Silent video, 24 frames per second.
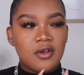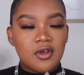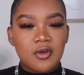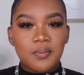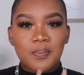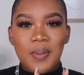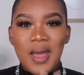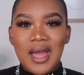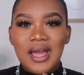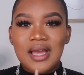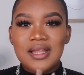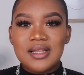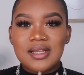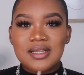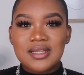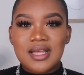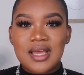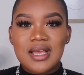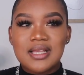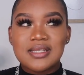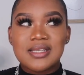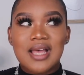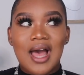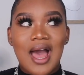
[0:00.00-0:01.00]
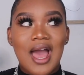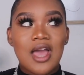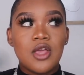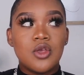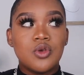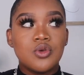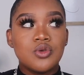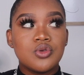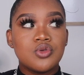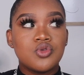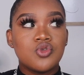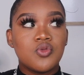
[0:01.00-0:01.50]
Back in the days, I
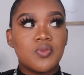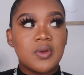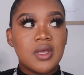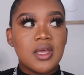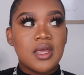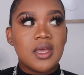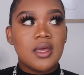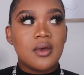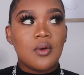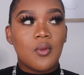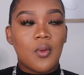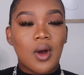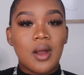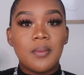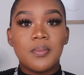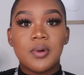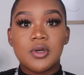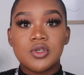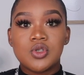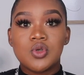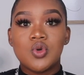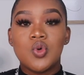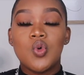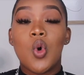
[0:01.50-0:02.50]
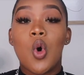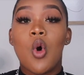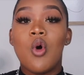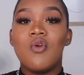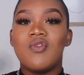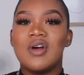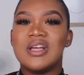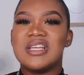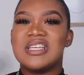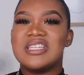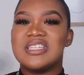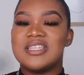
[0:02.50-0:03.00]
used to be one person who
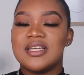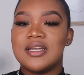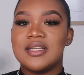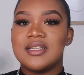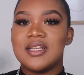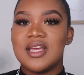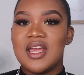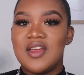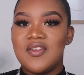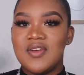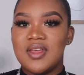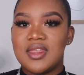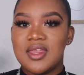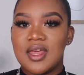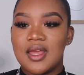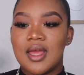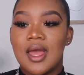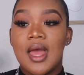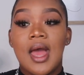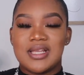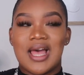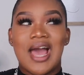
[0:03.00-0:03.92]
overshared everything.